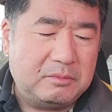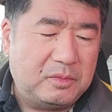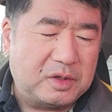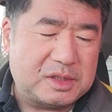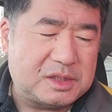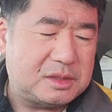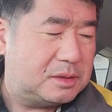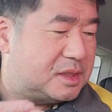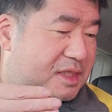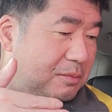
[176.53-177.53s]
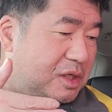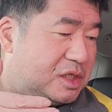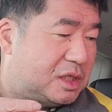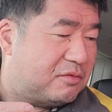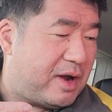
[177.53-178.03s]
Looks similar
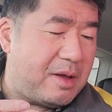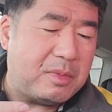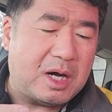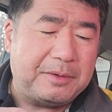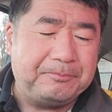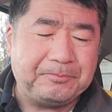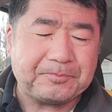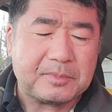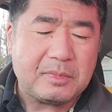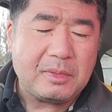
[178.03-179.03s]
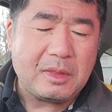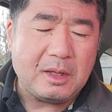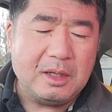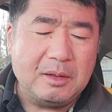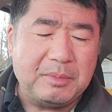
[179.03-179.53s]
to the grandma,
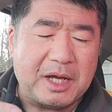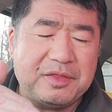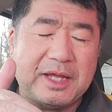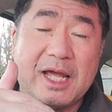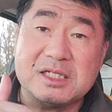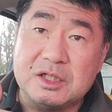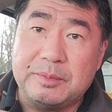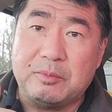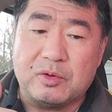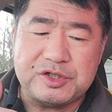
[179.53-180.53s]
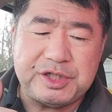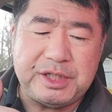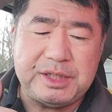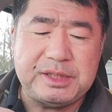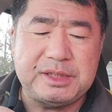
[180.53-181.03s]
but I think it has a little bit more
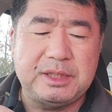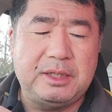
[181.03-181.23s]
cheese.